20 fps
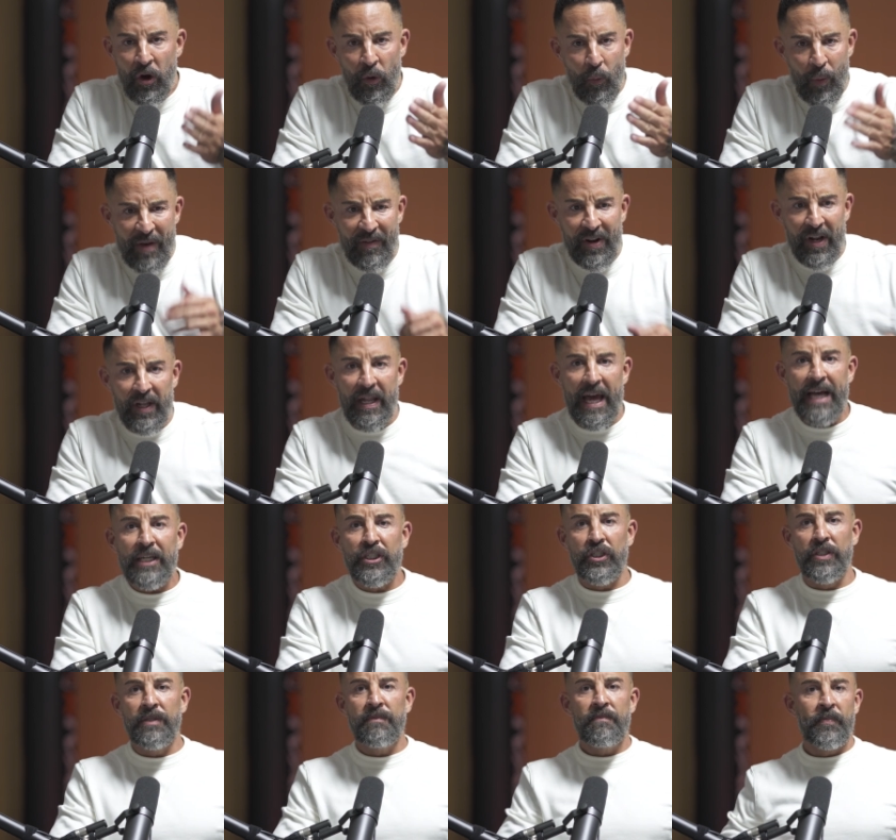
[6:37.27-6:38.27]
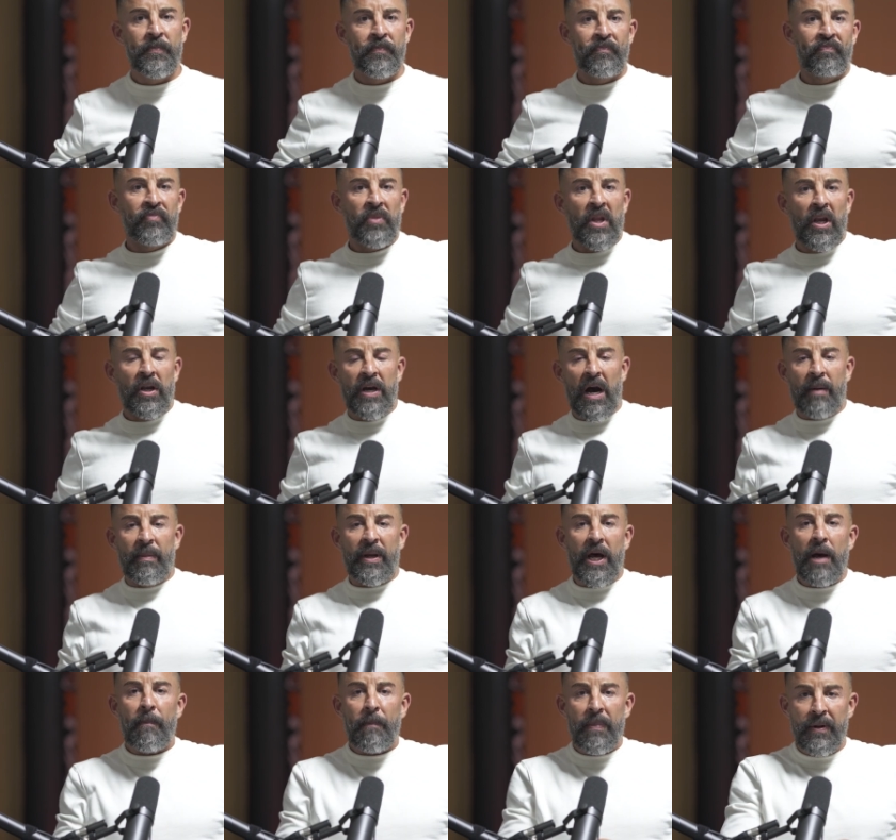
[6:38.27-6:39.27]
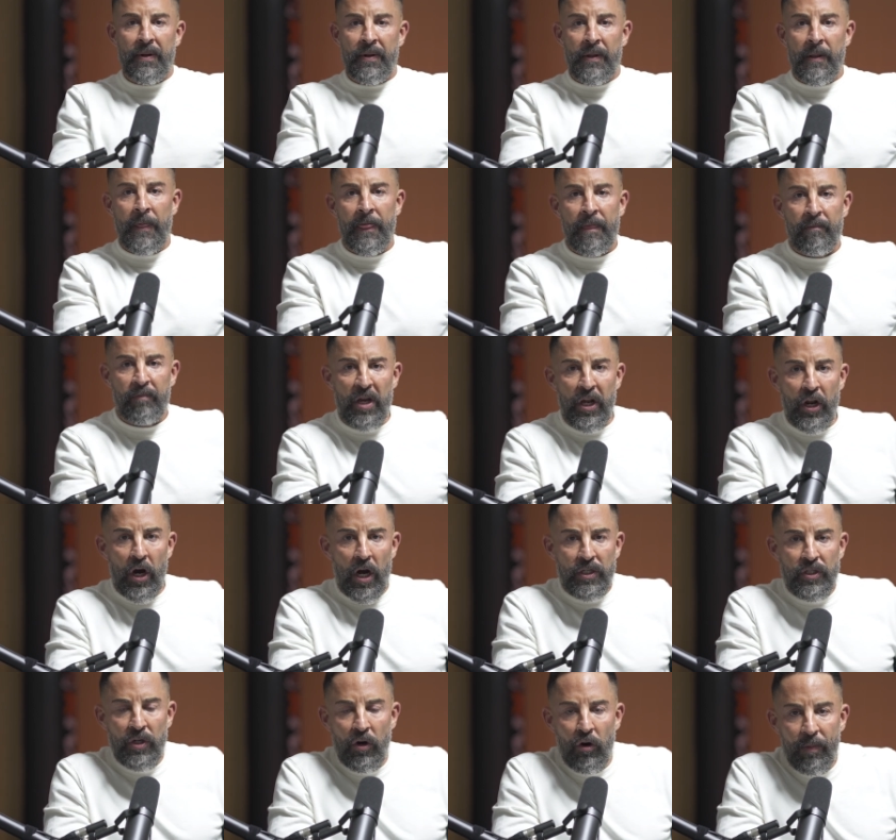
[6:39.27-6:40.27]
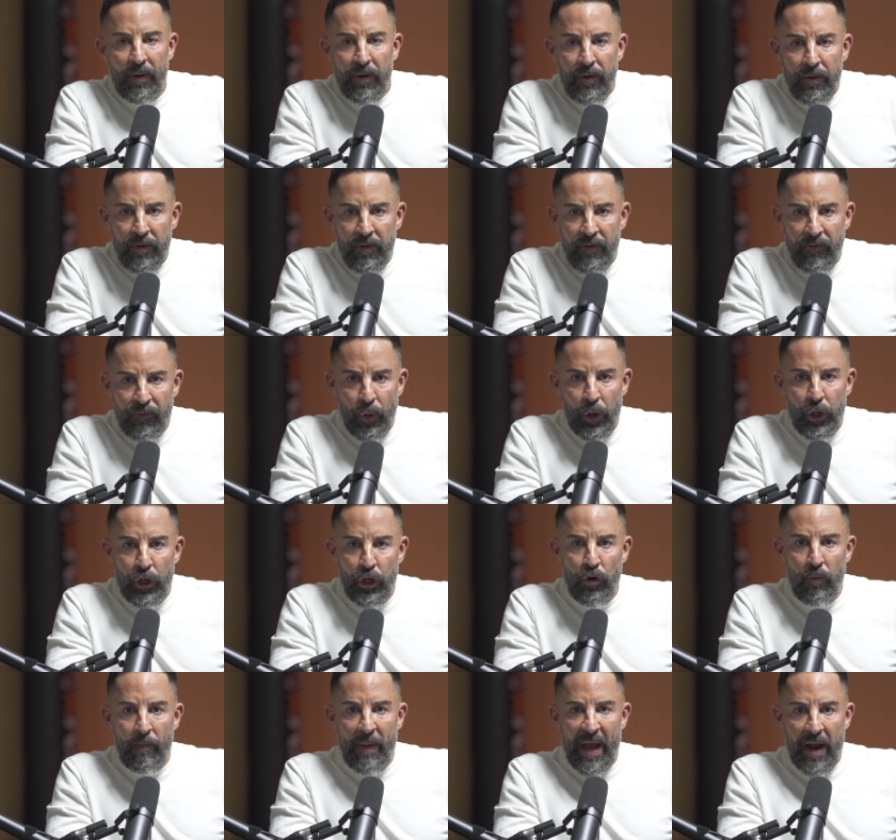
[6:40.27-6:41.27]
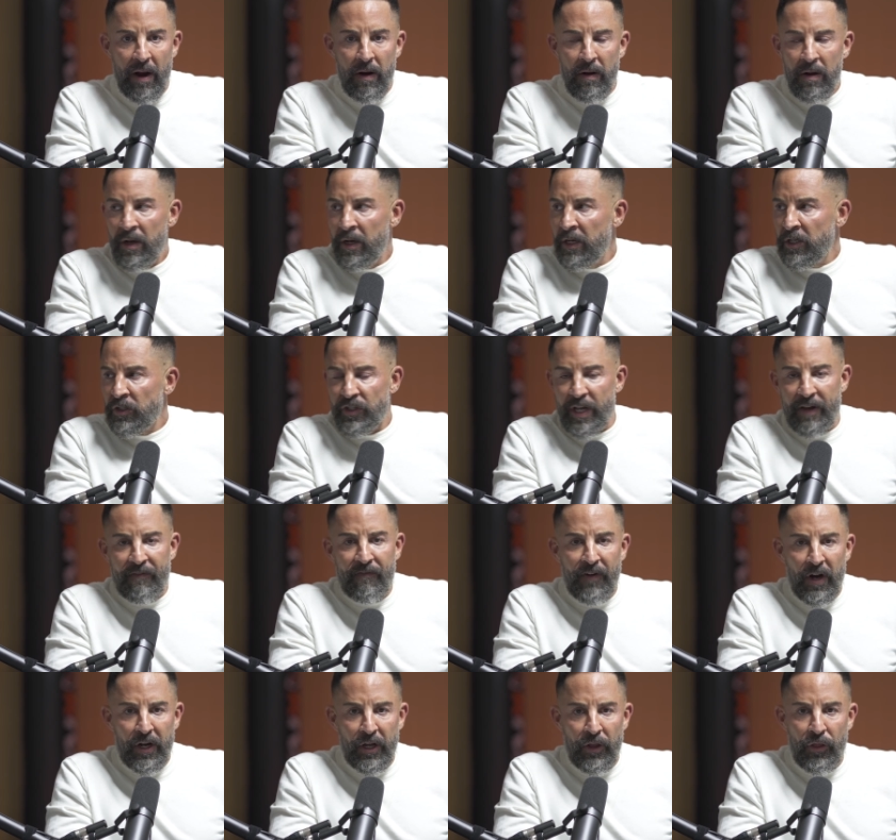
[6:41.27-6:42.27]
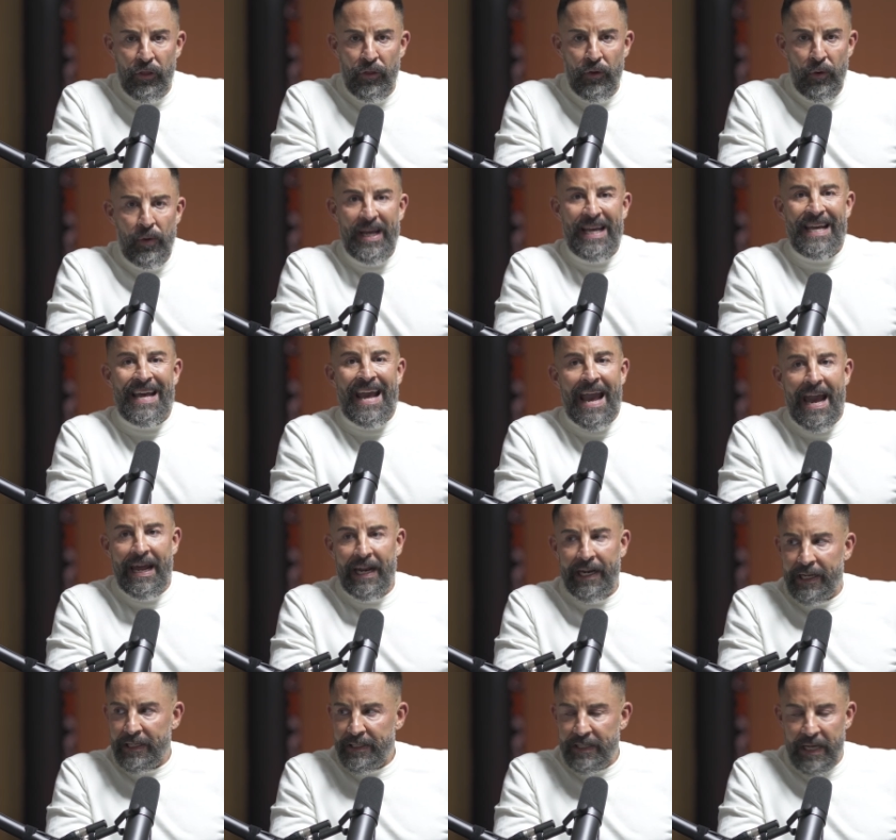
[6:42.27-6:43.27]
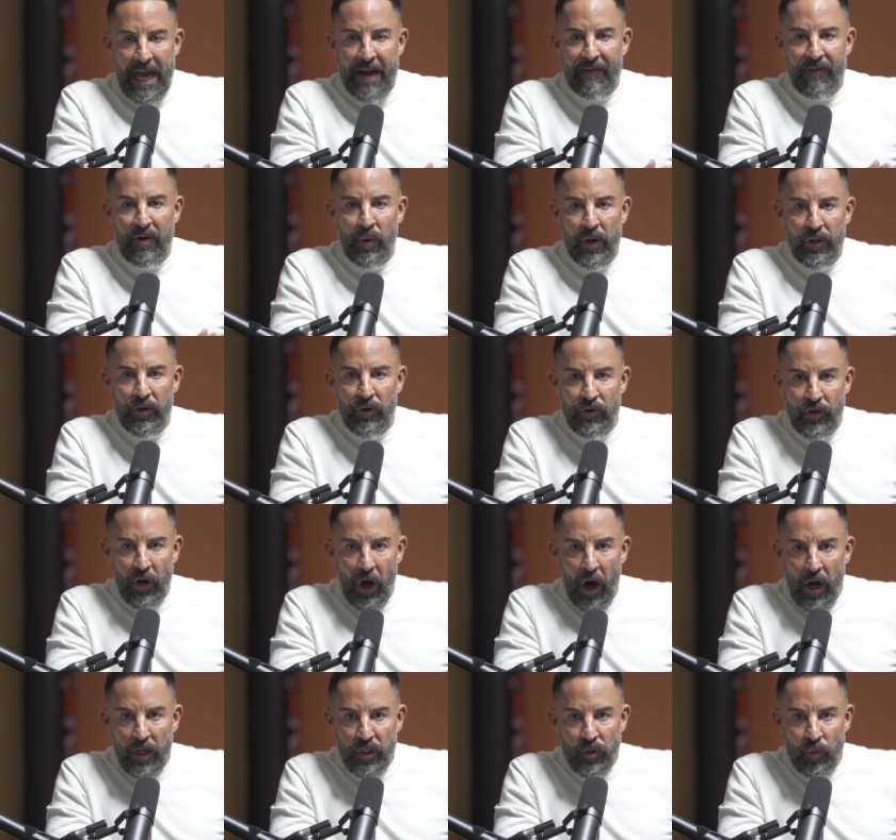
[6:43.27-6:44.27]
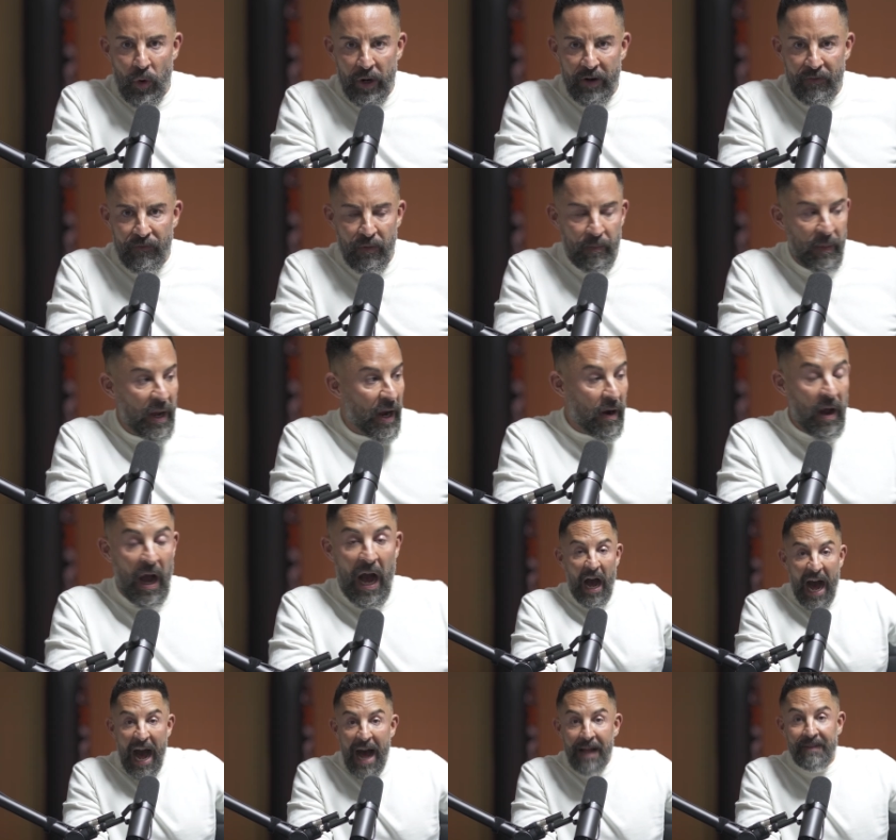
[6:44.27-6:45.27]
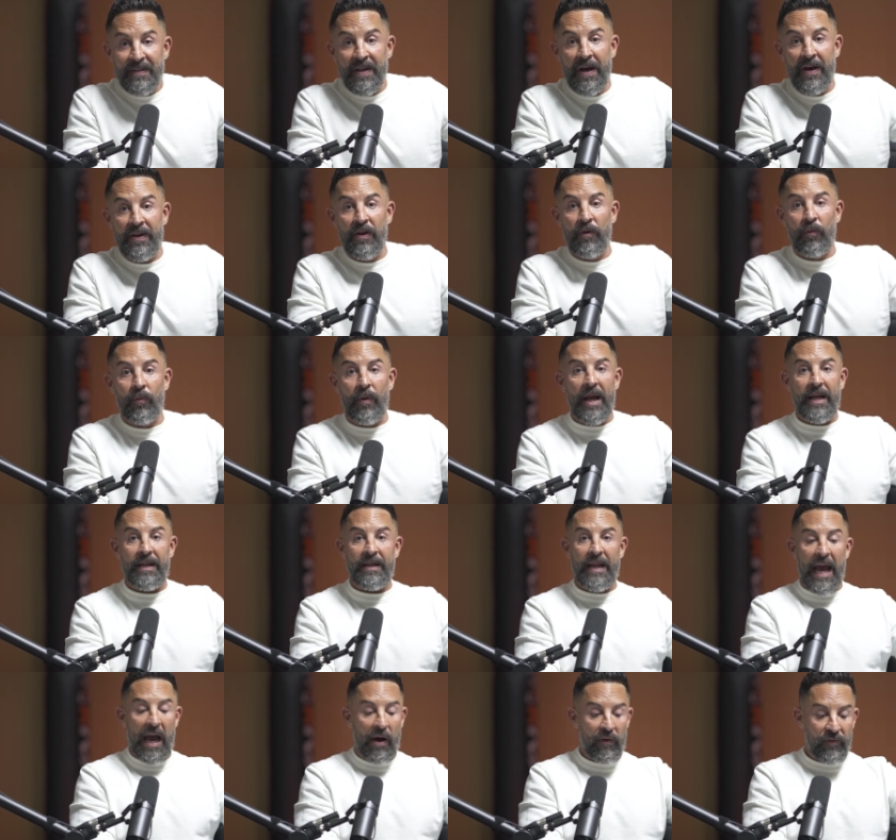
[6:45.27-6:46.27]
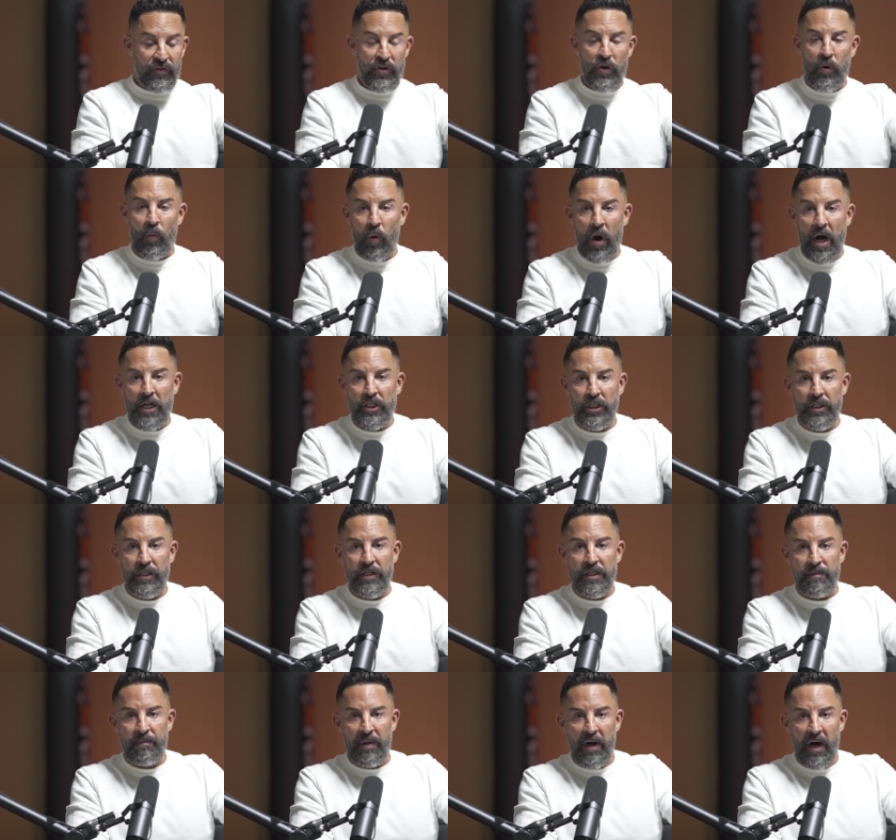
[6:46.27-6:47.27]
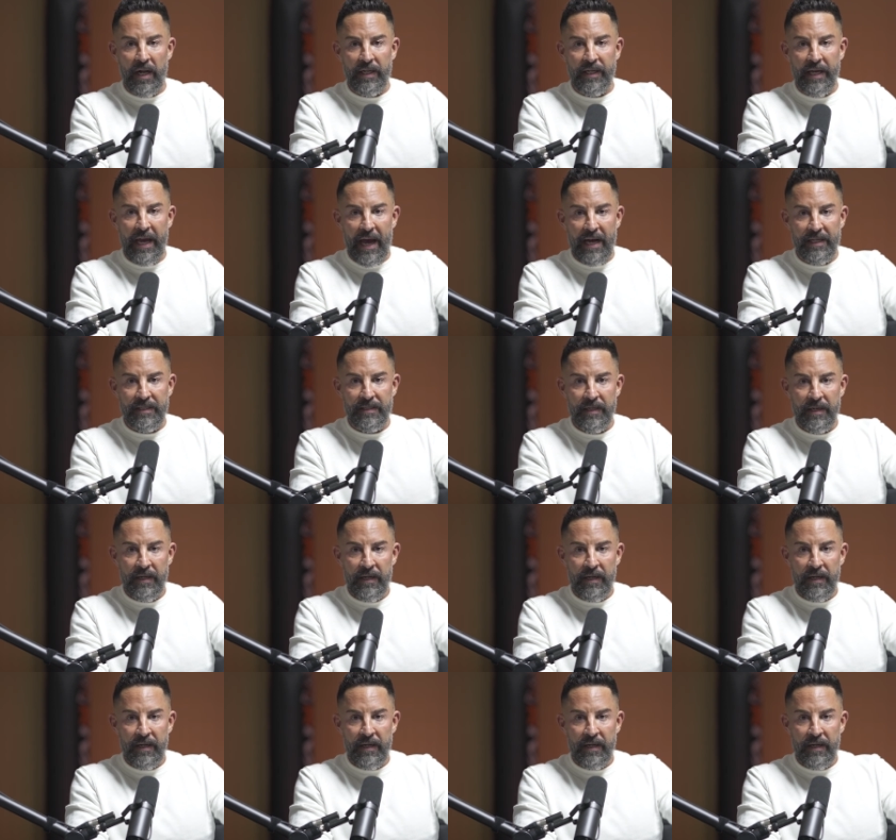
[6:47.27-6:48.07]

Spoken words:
We have an election coming up in October for a new mayor. It's like fucking 30 candidates, everyone and their dogs running for mayor. I'll tell you right now, if you're watching this podcast,